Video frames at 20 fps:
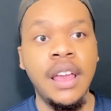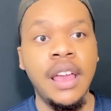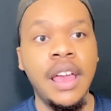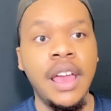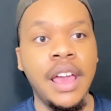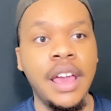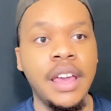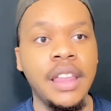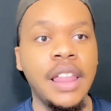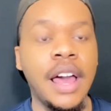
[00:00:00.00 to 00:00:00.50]

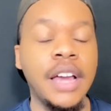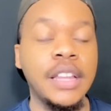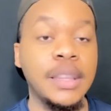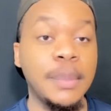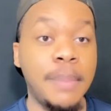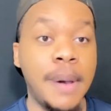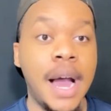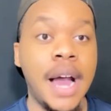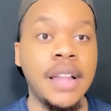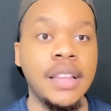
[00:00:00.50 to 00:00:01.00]
and like the
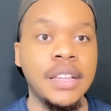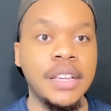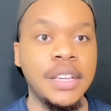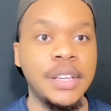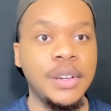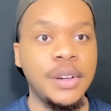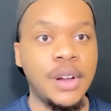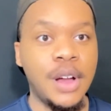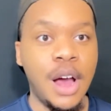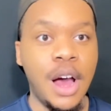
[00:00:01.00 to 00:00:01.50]
pilot,
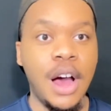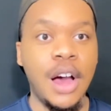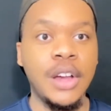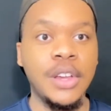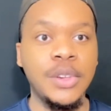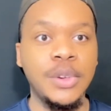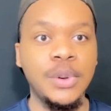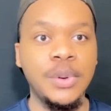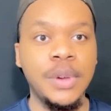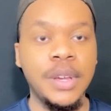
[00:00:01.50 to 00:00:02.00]
he'll call
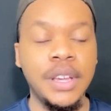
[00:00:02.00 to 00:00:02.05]
you,